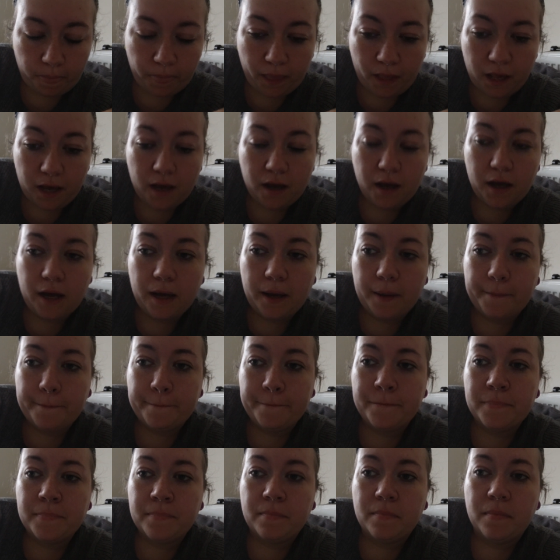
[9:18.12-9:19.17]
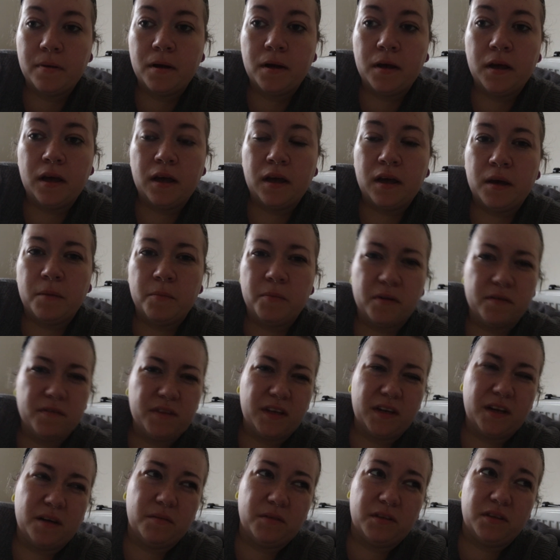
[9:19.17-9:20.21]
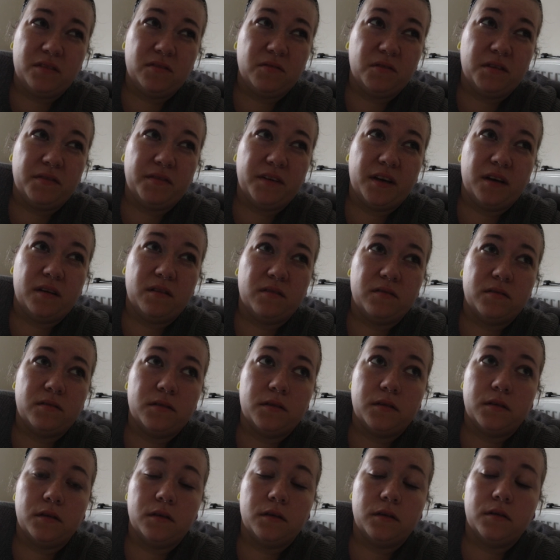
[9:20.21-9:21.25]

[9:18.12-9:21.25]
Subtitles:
But other than that, we didn't do anything else.